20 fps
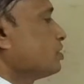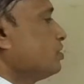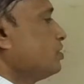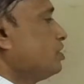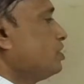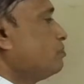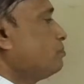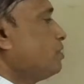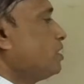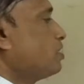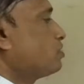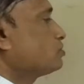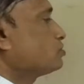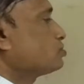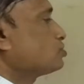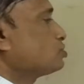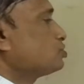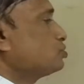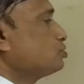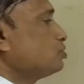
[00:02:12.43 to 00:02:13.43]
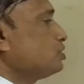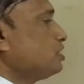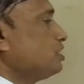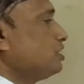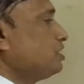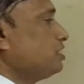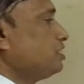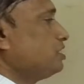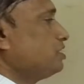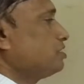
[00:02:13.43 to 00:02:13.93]
It belongs to
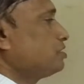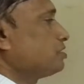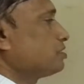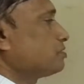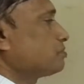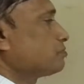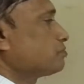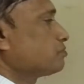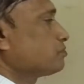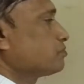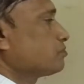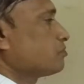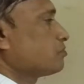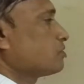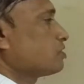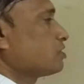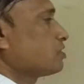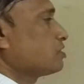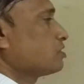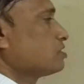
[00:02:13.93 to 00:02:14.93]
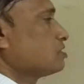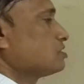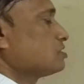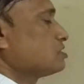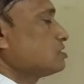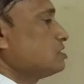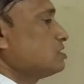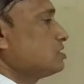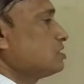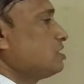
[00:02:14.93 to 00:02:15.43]
E
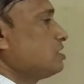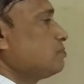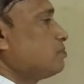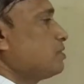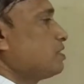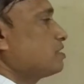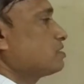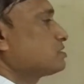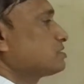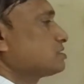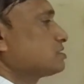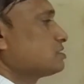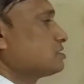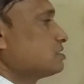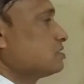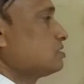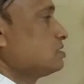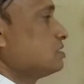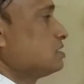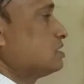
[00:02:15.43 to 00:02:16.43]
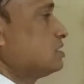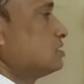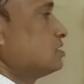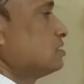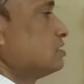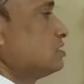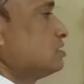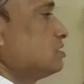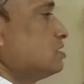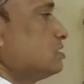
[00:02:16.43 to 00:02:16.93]
C3 plus,
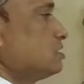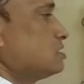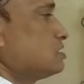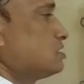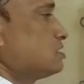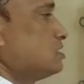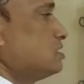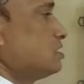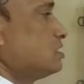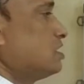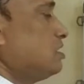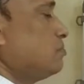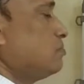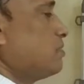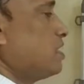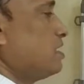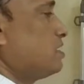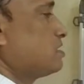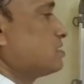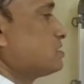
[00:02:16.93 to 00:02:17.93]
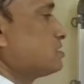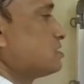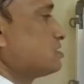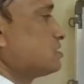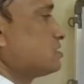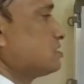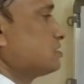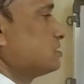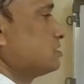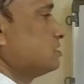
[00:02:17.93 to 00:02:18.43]
C3 minus,
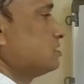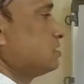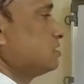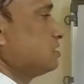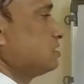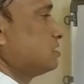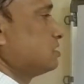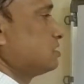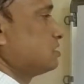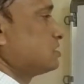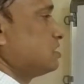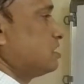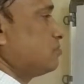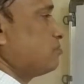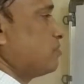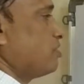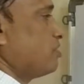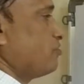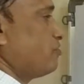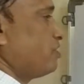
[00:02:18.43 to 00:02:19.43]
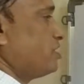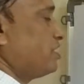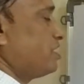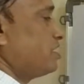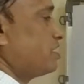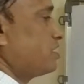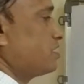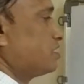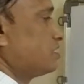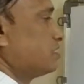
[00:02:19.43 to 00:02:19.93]
sigma
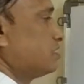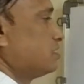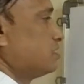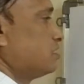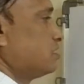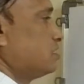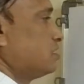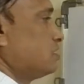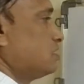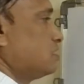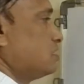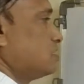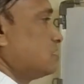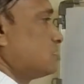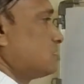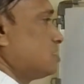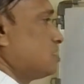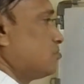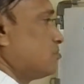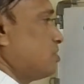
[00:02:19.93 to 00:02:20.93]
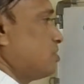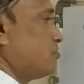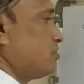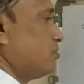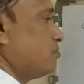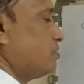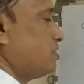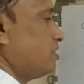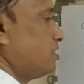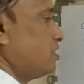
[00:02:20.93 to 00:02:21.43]
Va, sigma
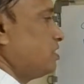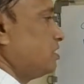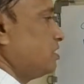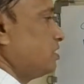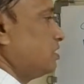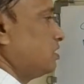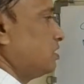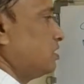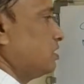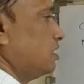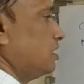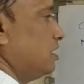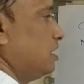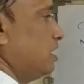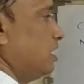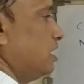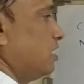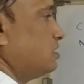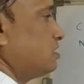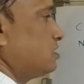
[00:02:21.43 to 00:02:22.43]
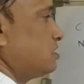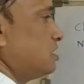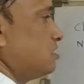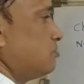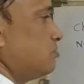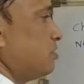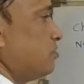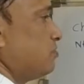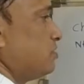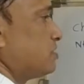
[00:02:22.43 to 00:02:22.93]
Vb, and
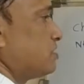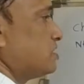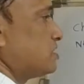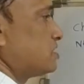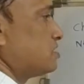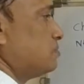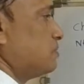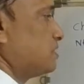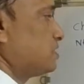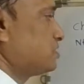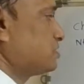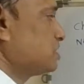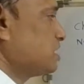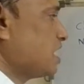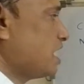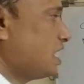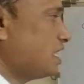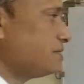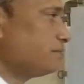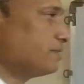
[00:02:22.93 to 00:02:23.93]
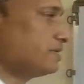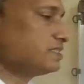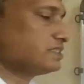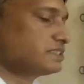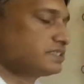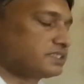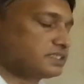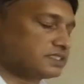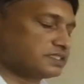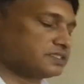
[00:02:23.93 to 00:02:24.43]
sigma Vc symmetry
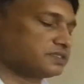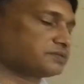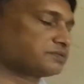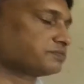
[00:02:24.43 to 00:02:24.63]
elements.